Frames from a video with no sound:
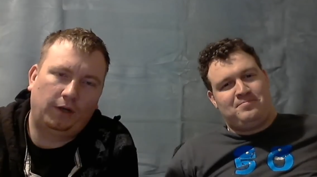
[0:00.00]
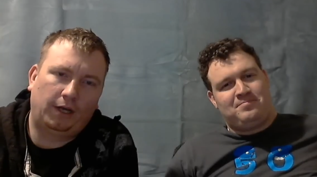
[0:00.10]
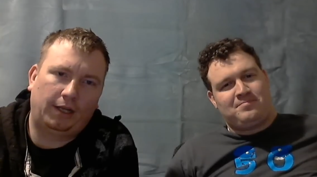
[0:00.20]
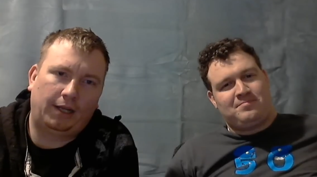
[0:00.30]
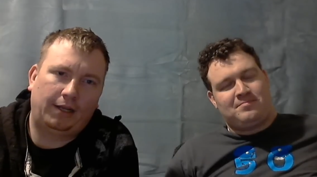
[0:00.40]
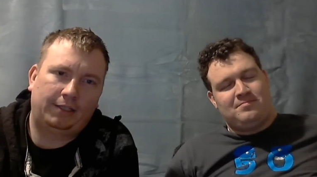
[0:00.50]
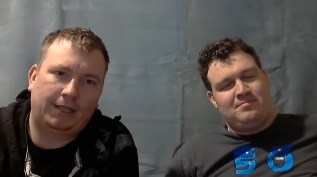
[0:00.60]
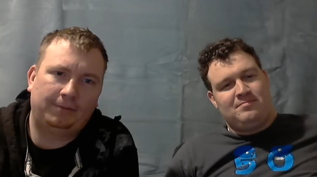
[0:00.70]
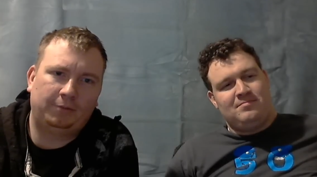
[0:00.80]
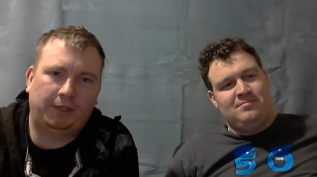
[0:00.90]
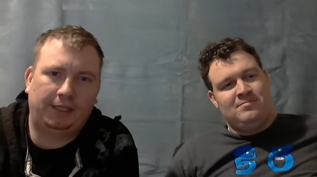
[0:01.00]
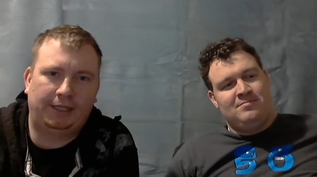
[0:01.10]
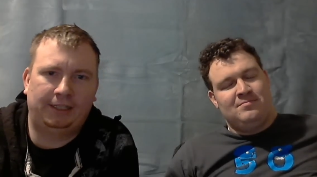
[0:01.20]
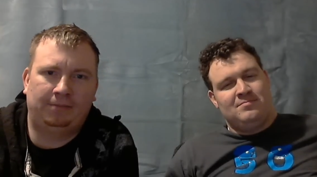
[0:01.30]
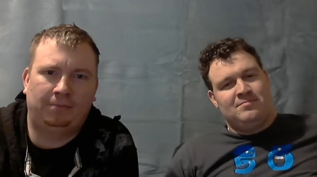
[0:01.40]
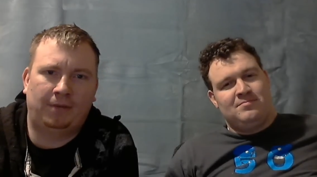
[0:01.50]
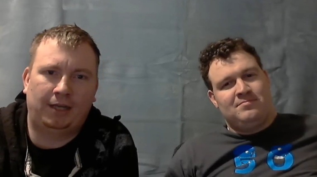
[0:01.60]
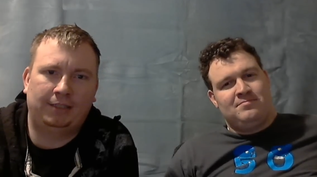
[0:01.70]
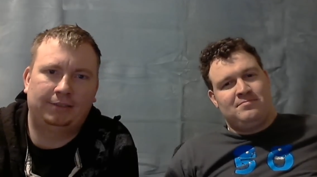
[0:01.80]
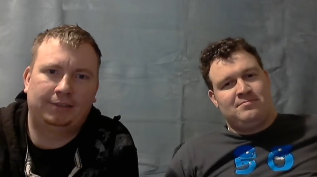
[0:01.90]
Speaker 1: a lot of the times we get into the
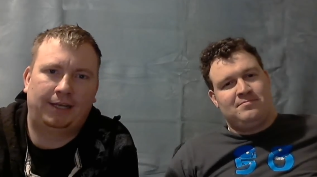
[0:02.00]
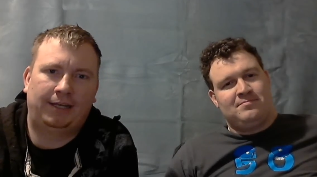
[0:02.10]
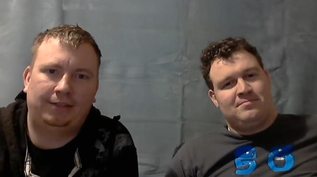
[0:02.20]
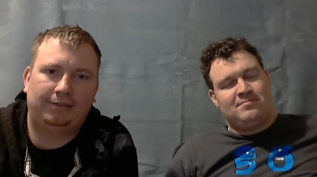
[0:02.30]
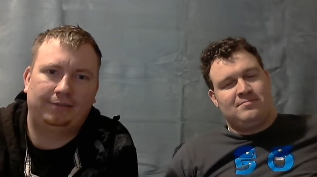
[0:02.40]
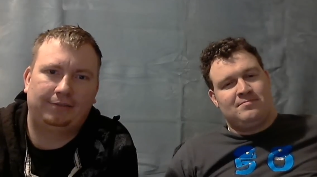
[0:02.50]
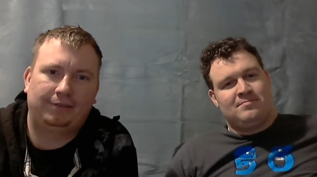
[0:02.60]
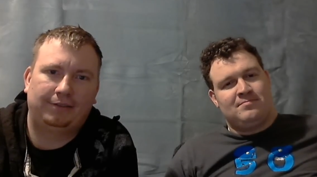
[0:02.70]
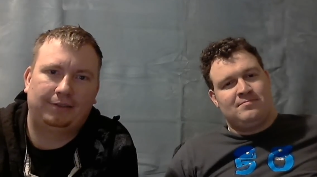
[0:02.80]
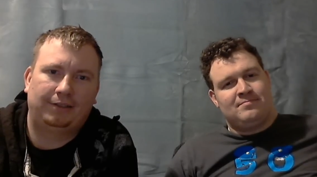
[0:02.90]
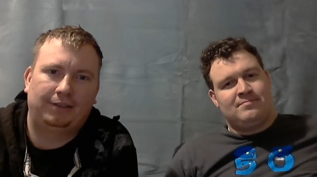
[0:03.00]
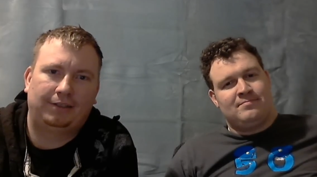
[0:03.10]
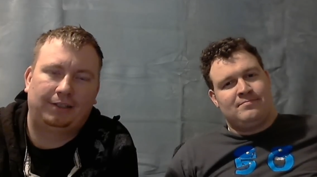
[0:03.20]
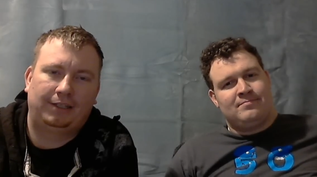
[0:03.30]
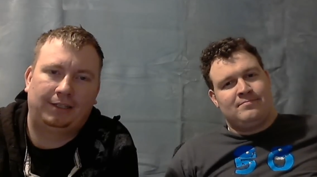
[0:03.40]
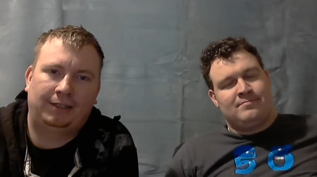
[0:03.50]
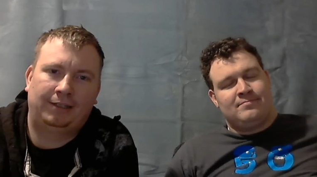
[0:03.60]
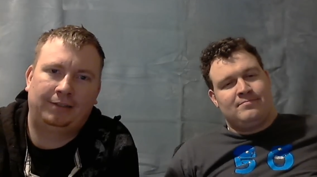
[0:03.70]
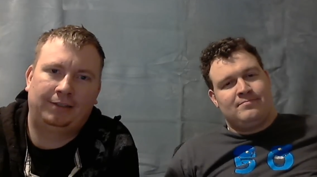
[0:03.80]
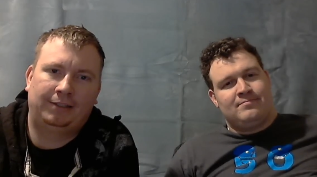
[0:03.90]
mindset
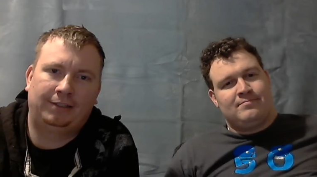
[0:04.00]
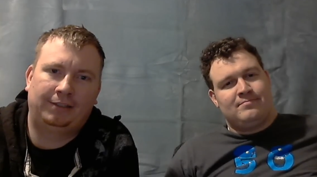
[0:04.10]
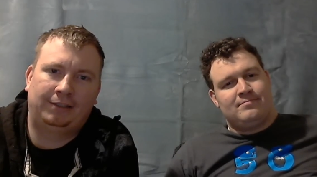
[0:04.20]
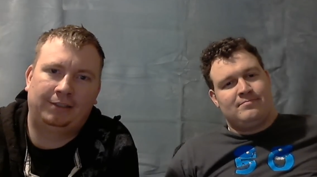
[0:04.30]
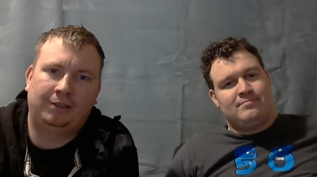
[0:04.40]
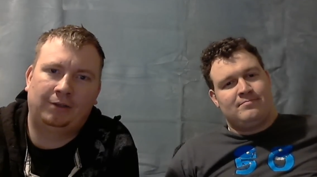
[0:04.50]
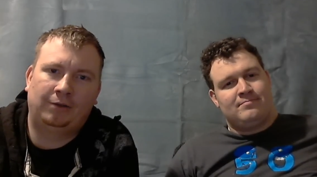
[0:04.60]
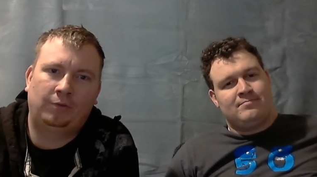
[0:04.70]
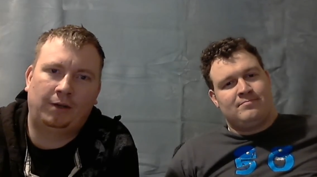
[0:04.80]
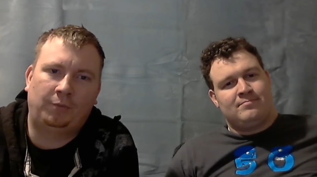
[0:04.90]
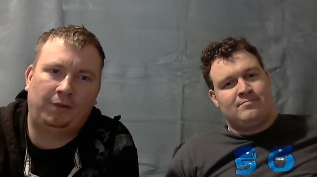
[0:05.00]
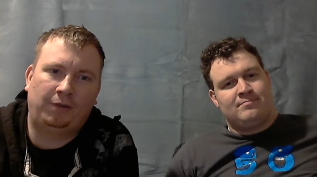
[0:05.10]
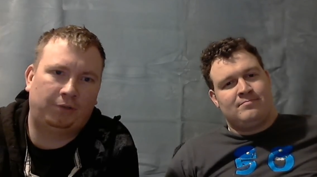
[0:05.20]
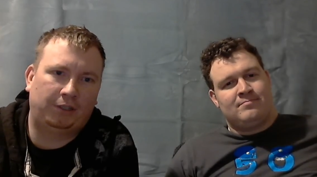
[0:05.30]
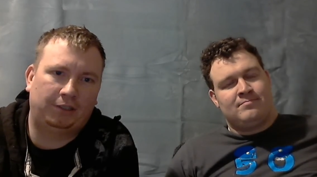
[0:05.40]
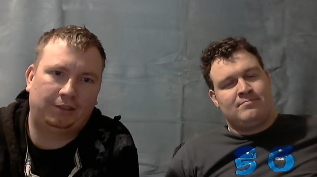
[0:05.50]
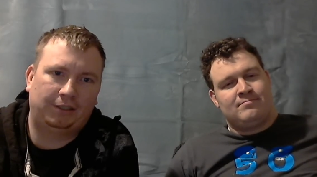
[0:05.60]
uh, that you know, and we've preached